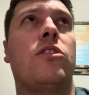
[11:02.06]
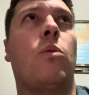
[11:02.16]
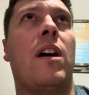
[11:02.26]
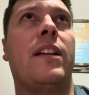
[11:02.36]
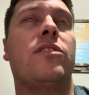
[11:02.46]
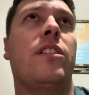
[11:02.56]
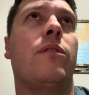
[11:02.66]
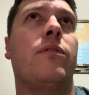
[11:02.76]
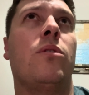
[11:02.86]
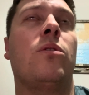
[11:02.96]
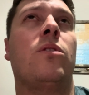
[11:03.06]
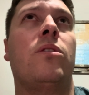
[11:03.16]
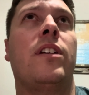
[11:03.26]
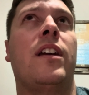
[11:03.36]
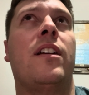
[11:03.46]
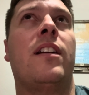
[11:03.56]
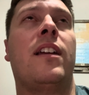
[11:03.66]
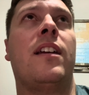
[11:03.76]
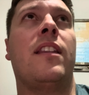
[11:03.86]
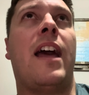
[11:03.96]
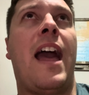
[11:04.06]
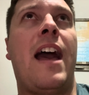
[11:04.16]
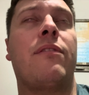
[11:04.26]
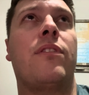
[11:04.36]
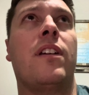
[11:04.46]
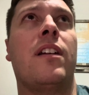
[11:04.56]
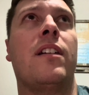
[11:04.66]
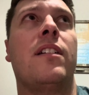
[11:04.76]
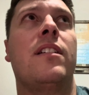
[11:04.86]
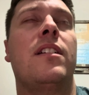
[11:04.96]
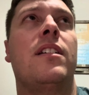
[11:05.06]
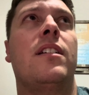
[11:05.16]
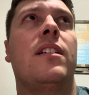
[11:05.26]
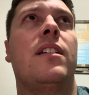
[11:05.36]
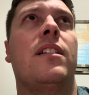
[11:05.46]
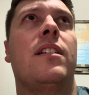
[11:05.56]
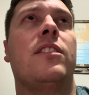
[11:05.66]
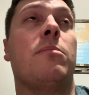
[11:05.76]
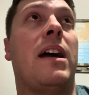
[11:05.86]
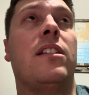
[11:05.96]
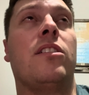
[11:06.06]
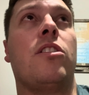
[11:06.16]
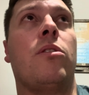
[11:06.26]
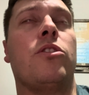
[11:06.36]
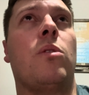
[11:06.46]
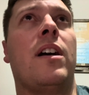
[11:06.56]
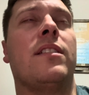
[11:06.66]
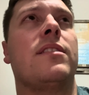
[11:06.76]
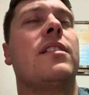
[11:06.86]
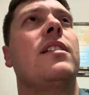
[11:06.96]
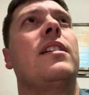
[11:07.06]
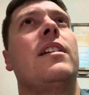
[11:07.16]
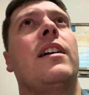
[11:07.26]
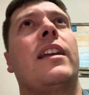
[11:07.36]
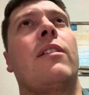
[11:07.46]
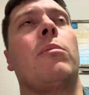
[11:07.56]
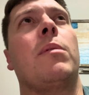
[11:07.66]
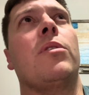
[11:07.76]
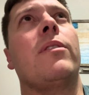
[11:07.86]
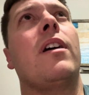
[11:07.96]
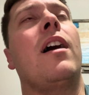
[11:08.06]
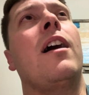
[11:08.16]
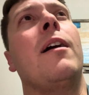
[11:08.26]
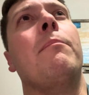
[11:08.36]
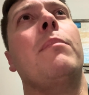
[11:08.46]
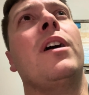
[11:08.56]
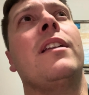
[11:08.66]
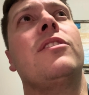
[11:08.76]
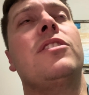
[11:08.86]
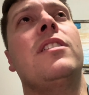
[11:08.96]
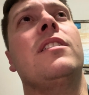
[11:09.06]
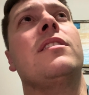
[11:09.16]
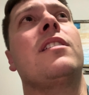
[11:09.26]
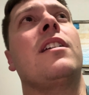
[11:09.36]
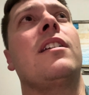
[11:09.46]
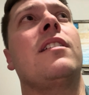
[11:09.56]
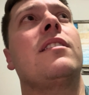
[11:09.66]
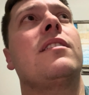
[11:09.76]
twice. She did a full there and half there. She might have done Kona twice. I can't remember. But she is a